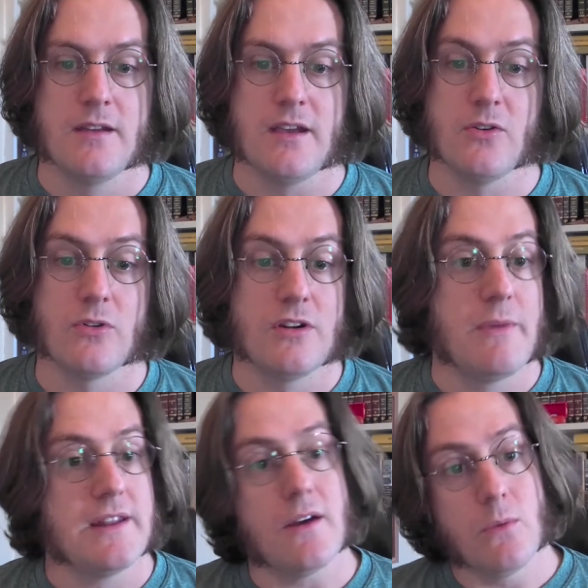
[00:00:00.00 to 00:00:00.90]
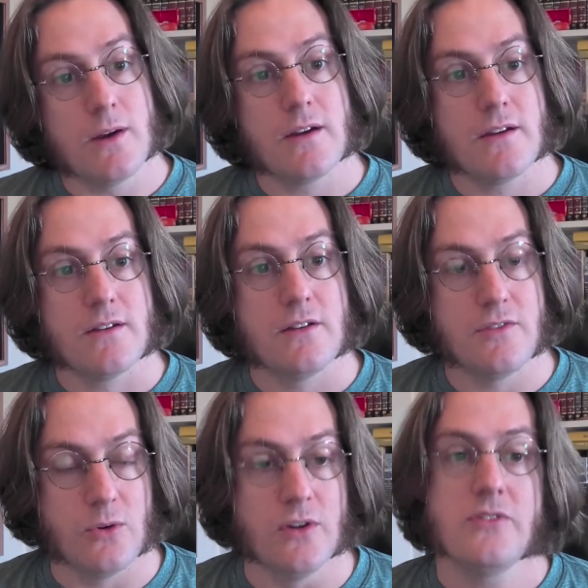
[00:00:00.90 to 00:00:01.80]
In order to make that work,
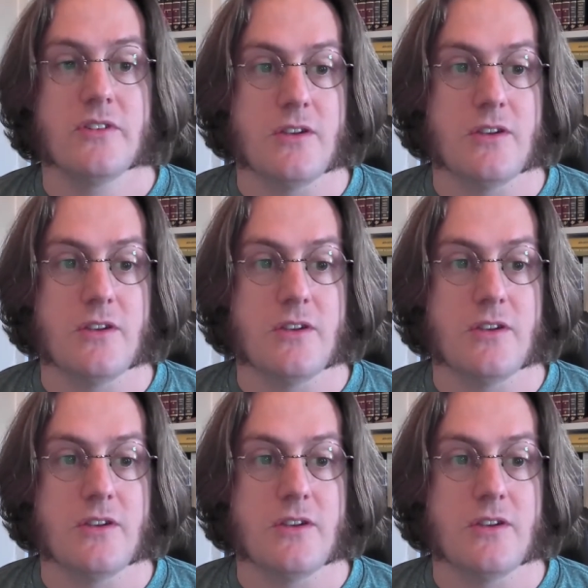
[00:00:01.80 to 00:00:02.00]
of course,